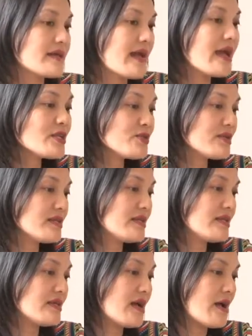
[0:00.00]

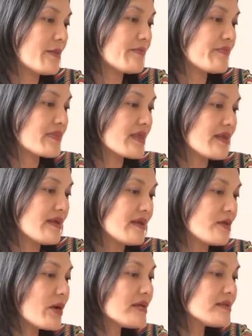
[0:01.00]
Actually,
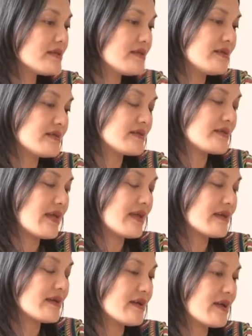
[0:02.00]
the way I see it is like